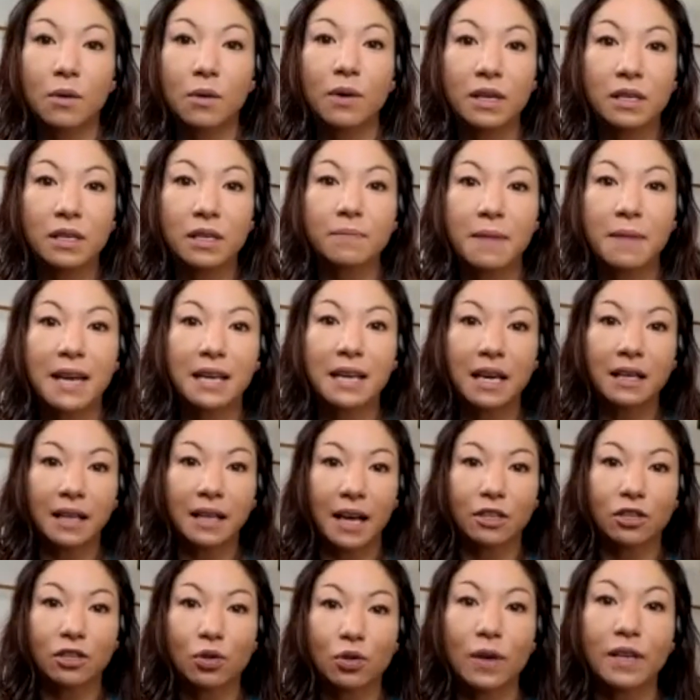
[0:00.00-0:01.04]
making
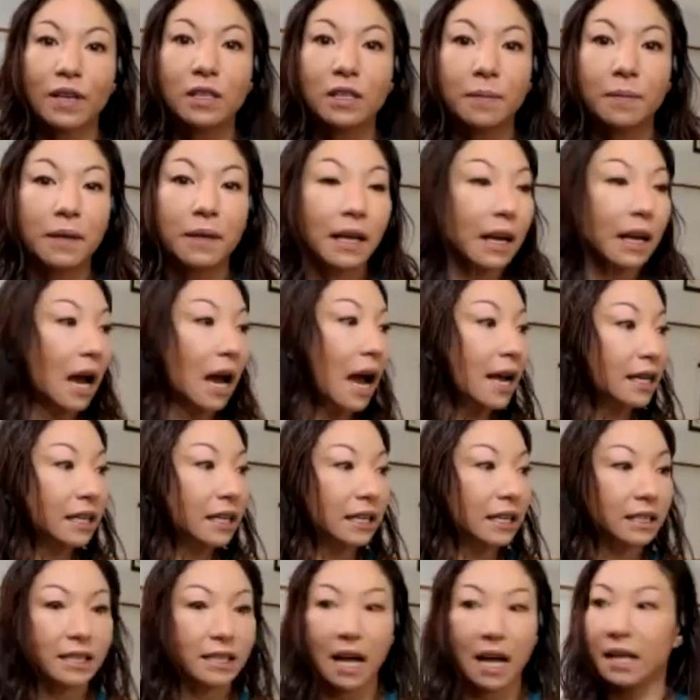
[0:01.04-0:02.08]
that choice to be like I need
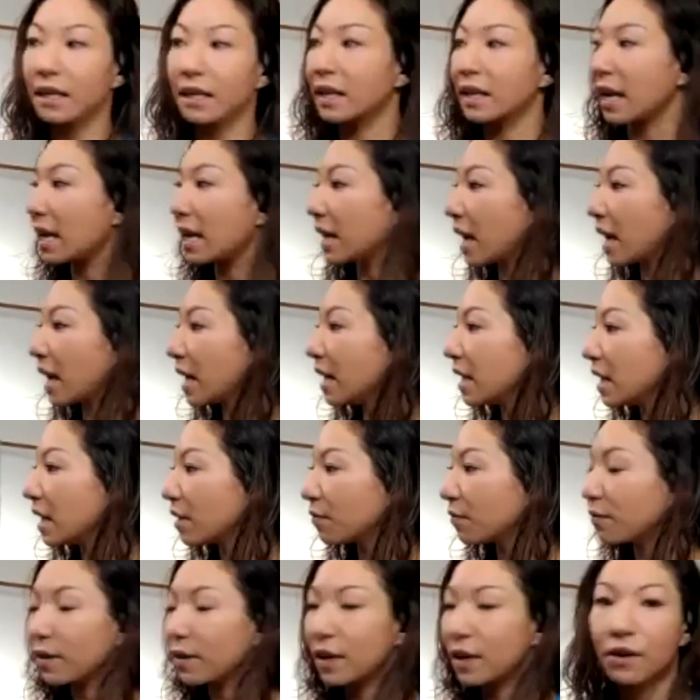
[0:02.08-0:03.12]
to delegate. I need to
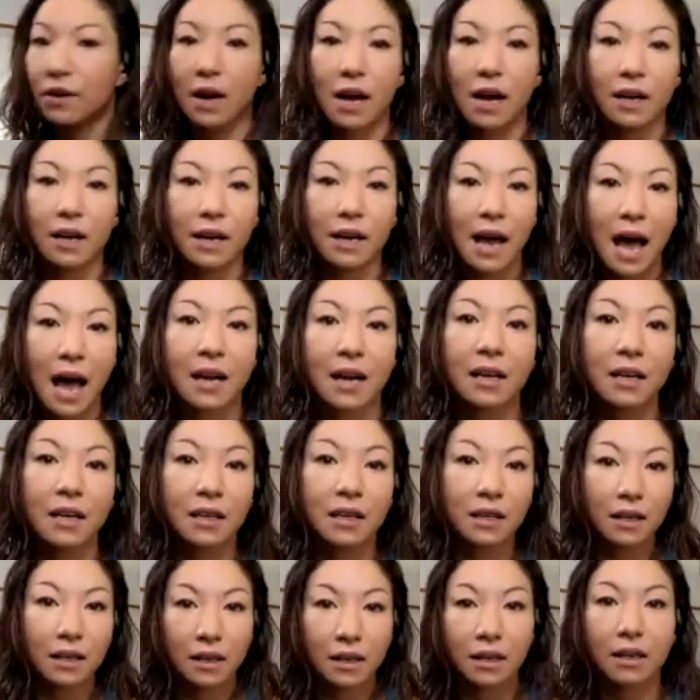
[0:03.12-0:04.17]
figure out how to
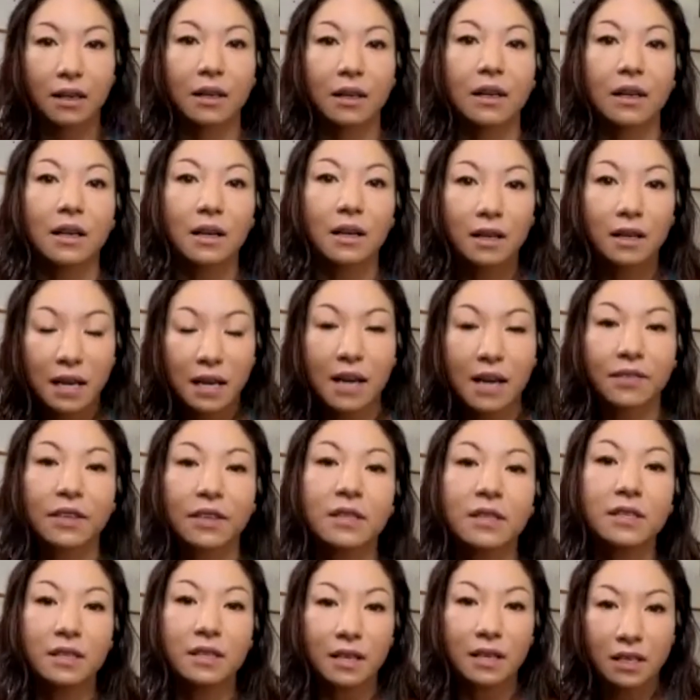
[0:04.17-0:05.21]
get
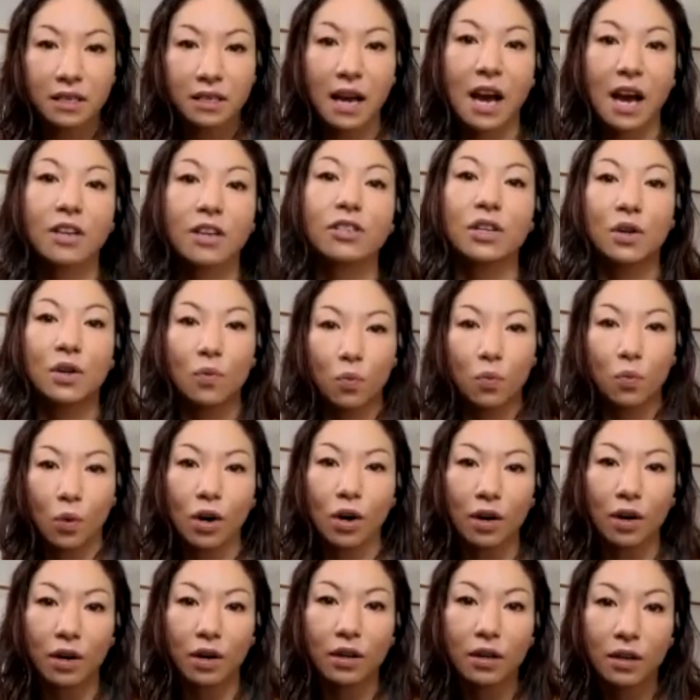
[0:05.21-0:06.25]
this thing to actually work.